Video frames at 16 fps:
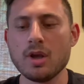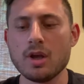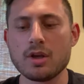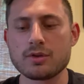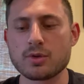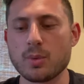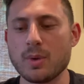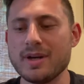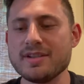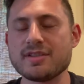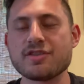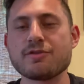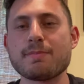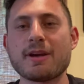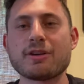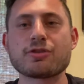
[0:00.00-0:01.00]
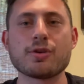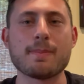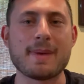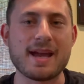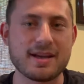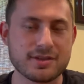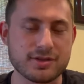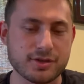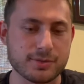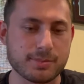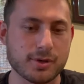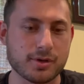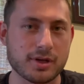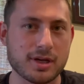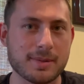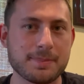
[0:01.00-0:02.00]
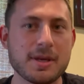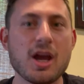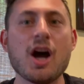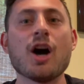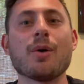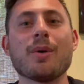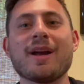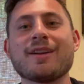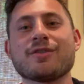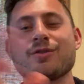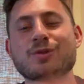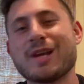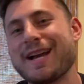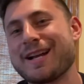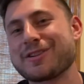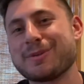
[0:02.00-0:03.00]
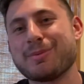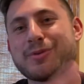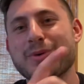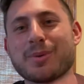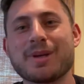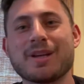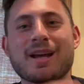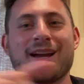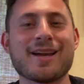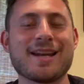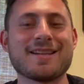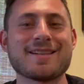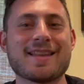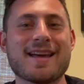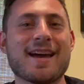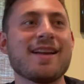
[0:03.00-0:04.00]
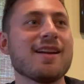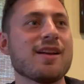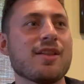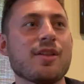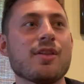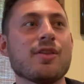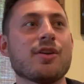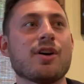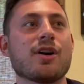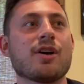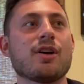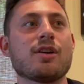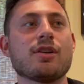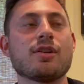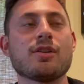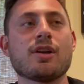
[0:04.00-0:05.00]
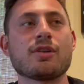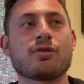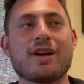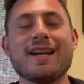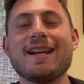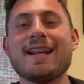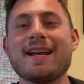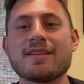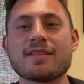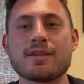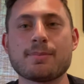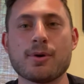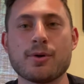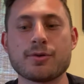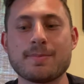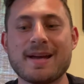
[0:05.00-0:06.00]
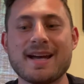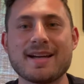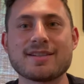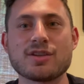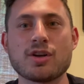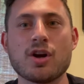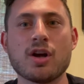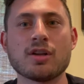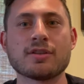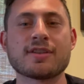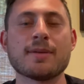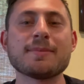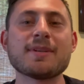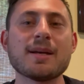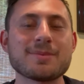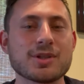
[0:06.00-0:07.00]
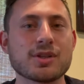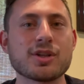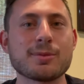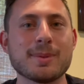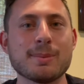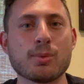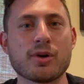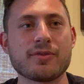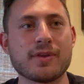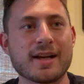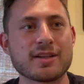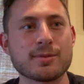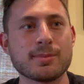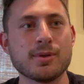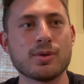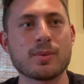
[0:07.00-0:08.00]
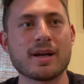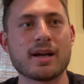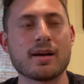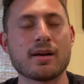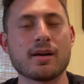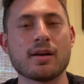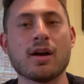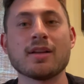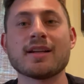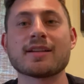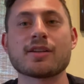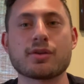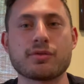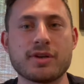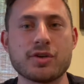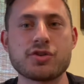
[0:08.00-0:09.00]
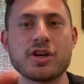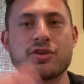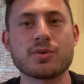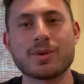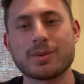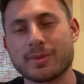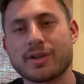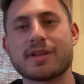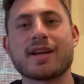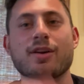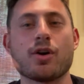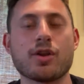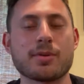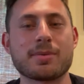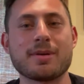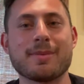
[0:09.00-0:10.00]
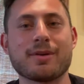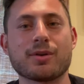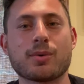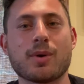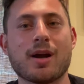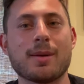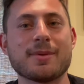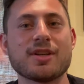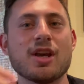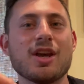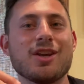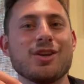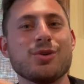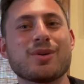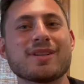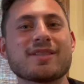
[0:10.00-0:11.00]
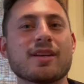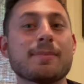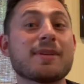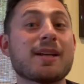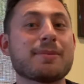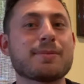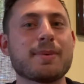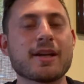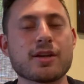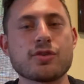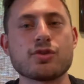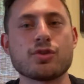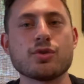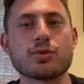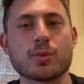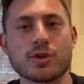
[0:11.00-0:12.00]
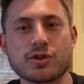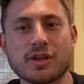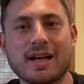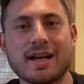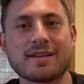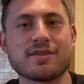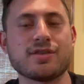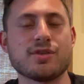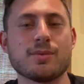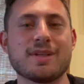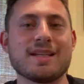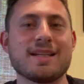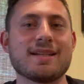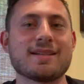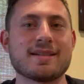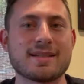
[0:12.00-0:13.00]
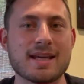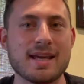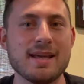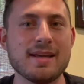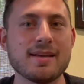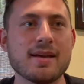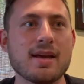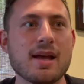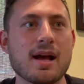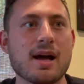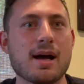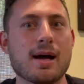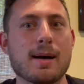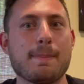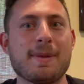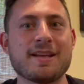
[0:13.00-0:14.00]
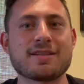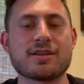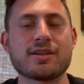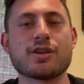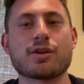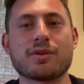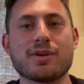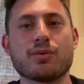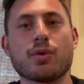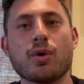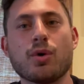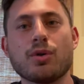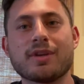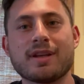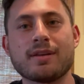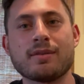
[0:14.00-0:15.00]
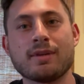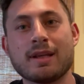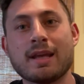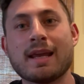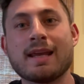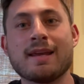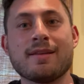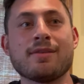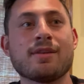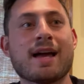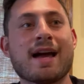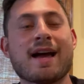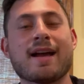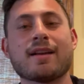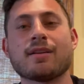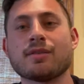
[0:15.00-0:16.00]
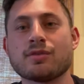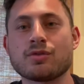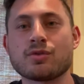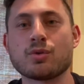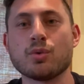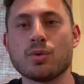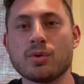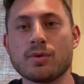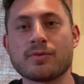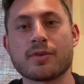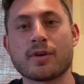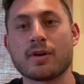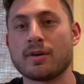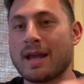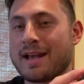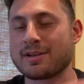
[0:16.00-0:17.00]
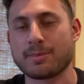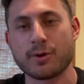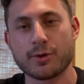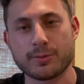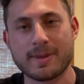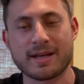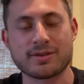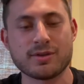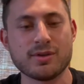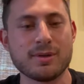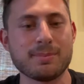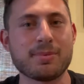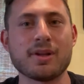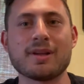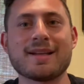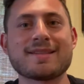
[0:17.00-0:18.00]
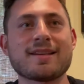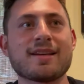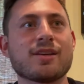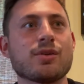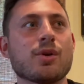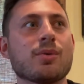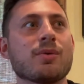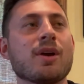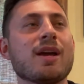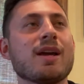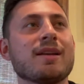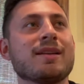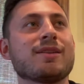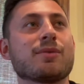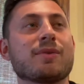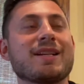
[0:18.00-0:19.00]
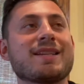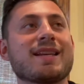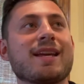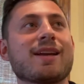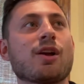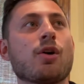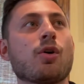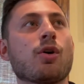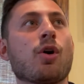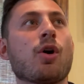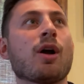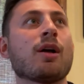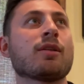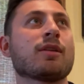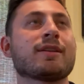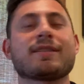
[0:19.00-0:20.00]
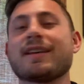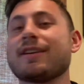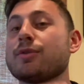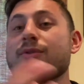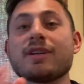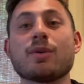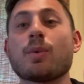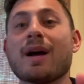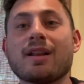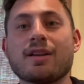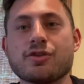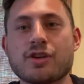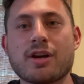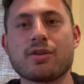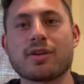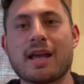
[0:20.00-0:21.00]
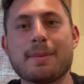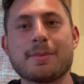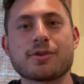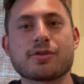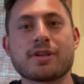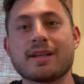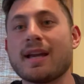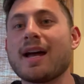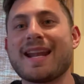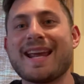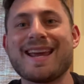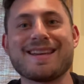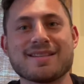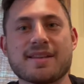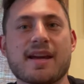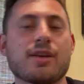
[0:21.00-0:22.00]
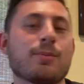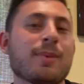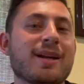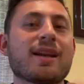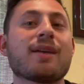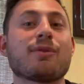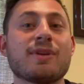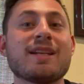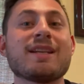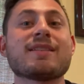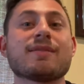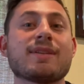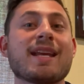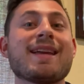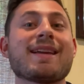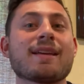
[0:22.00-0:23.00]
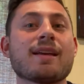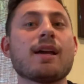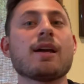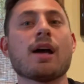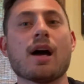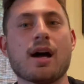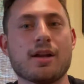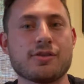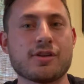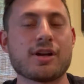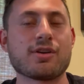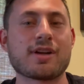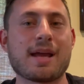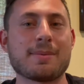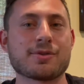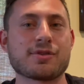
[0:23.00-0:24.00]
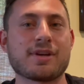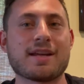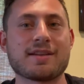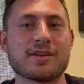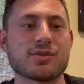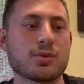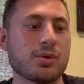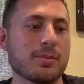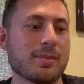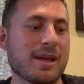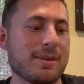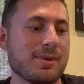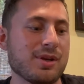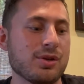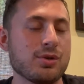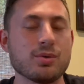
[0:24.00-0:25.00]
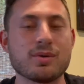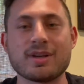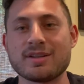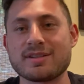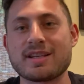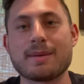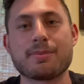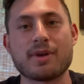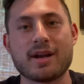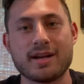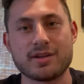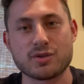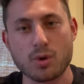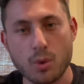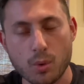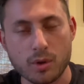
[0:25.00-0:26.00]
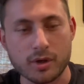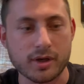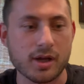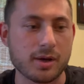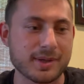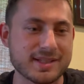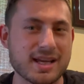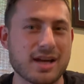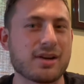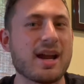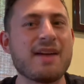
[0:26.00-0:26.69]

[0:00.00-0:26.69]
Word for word: So what is a special master's program? Oh, and actually before we I get into that, the grade enhancing postbacs uh, sometimes they're a little bit more flexible where unlike the career changing one where you're taking all the pre-med requirements you can sometimes pick and choose which classes you would need to take uh, basically you're enrolled in that school for as a postbac student but let's say you don't need to retake let's say you did well in general chemistry got A's in that. You might not need to take uh, general chemistry at that school. Maybe you can skip right into orgo, etc.